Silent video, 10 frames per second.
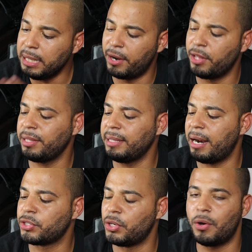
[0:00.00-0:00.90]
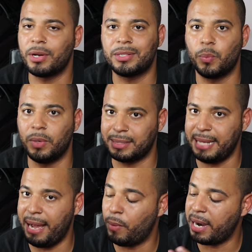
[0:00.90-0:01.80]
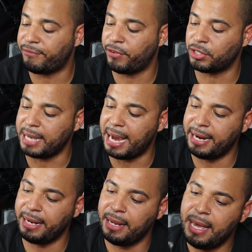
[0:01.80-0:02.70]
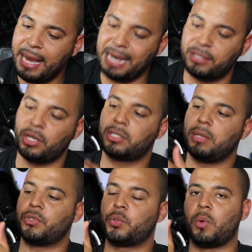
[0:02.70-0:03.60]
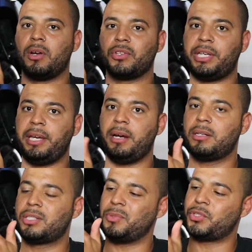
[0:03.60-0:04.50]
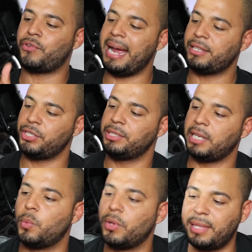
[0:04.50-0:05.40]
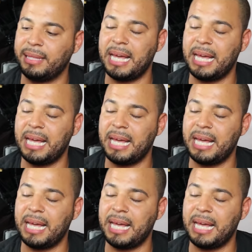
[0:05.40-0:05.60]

Now, another thing that I also noticed was that when I first got it, I saw some swirls here, some scratches, and you would think